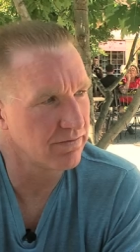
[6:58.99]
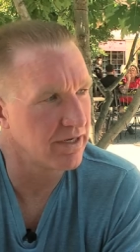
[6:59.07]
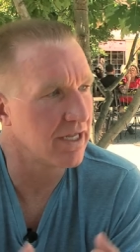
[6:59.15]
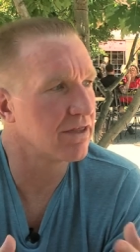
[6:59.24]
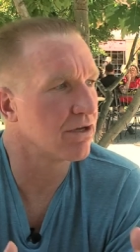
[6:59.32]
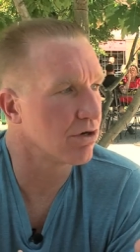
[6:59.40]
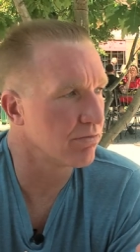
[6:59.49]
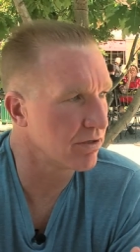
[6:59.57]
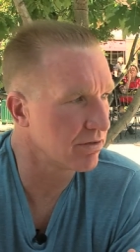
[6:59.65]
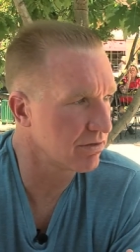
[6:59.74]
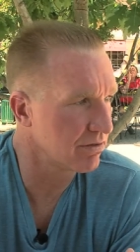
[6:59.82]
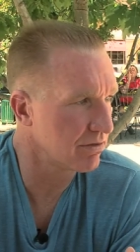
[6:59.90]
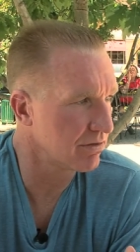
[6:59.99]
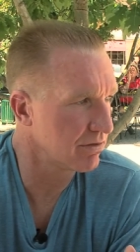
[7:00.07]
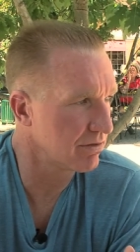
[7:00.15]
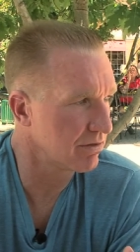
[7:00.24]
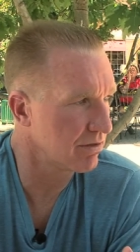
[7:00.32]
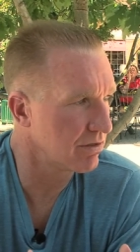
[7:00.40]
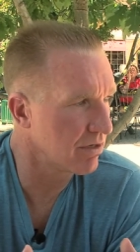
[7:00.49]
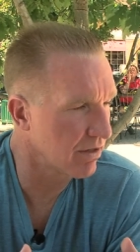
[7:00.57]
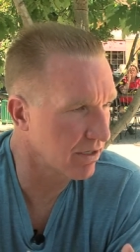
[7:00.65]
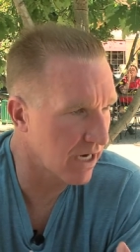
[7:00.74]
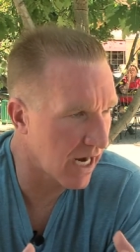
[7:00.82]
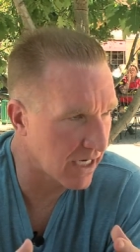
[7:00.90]
Nate Thurmond, right. another
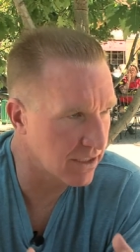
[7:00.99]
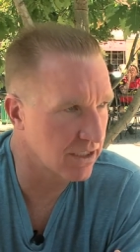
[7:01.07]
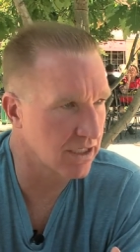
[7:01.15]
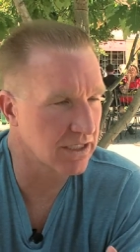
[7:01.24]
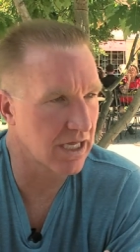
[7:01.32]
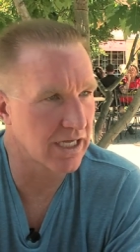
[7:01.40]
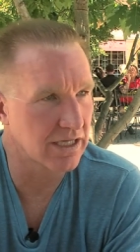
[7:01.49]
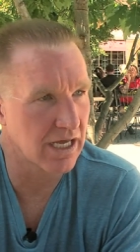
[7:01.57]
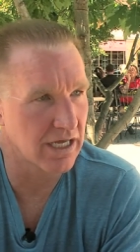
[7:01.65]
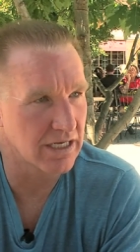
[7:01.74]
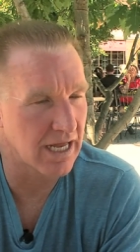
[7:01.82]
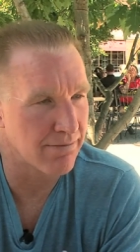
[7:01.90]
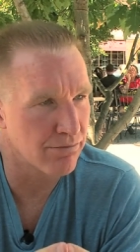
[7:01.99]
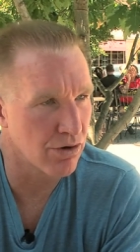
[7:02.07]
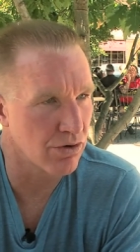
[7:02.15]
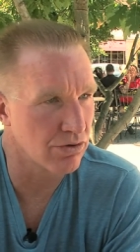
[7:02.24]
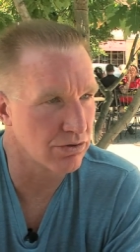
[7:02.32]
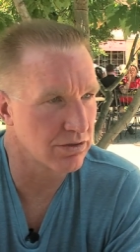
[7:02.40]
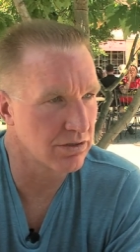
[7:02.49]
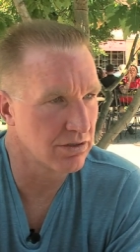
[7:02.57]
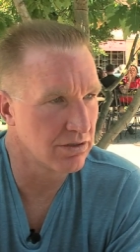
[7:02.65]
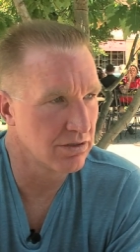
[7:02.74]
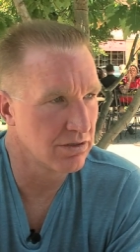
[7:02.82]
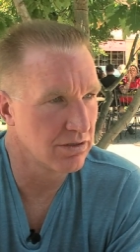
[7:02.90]
guy just like that, in that mold
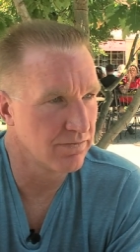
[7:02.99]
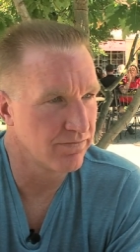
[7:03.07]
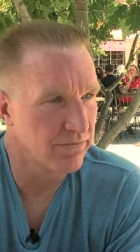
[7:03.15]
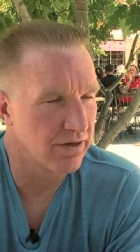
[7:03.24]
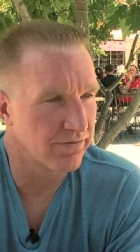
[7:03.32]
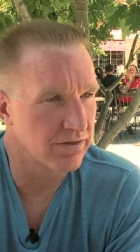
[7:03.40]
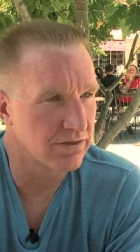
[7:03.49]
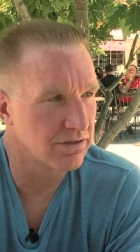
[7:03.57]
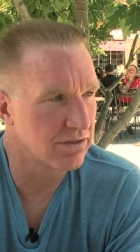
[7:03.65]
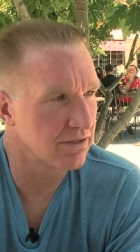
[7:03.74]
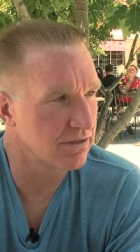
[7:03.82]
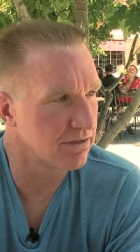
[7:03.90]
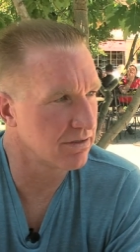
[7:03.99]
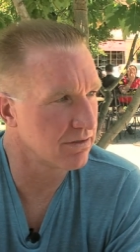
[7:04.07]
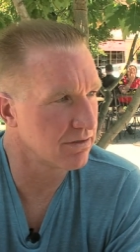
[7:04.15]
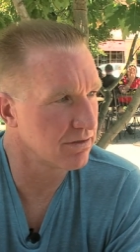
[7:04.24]
of consistent